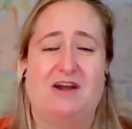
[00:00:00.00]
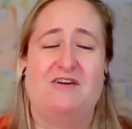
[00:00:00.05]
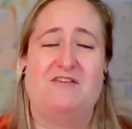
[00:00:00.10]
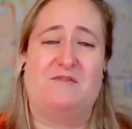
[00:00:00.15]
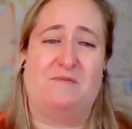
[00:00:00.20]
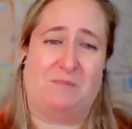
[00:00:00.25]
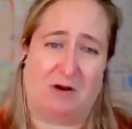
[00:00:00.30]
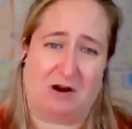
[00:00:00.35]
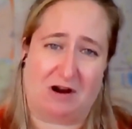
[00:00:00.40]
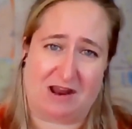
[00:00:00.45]

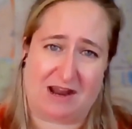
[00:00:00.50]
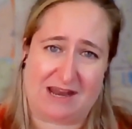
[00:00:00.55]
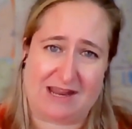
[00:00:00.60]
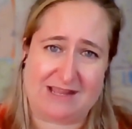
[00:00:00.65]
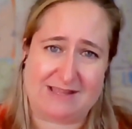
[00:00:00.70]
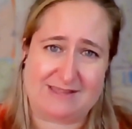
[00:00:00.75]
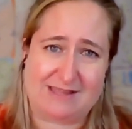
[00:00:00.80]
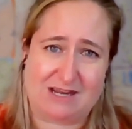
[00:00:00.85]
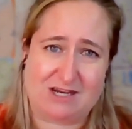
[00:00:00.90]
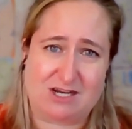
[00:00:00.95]
of
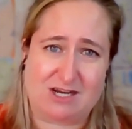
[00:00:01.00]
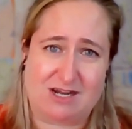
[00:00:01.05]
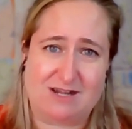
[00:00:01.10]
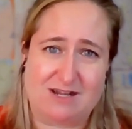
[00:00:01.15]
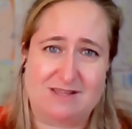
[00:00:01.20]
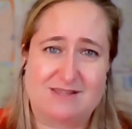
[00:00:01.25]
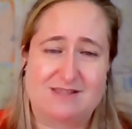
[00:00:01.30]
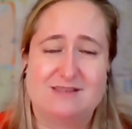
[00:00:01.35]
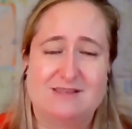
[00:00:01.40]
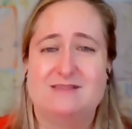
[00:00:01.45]
bargaining
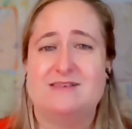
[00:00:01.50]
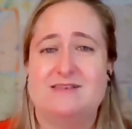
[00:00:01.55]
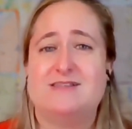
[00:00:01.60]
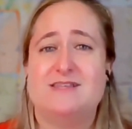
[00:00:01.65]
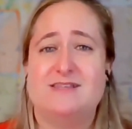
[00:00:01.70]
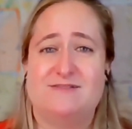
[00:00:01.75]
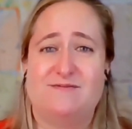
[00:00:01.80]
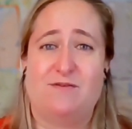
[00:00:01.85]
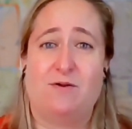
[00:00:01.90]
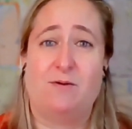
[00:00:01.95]
sessions. This
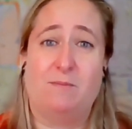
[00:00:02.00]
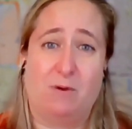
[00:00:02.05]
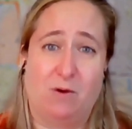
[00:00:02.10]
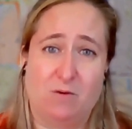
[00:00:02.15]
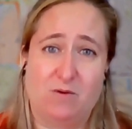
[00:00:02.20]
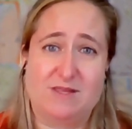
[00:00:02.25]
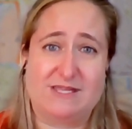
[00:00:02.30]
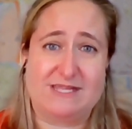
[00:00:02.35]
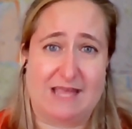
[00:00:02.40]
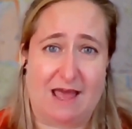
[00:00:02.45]
is for
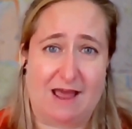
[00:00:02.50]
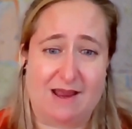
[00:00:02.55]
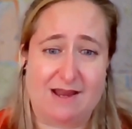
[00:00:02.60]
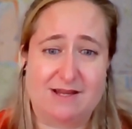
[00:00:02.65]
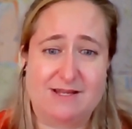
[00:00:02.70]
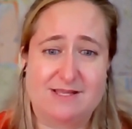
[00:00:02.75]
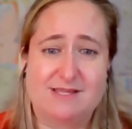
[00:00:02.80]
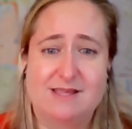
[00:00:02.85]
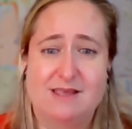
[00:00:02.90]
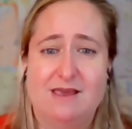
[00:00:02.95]
both
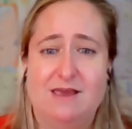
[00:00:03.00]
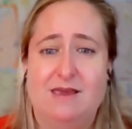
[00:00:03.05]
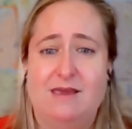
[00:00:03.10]
sides.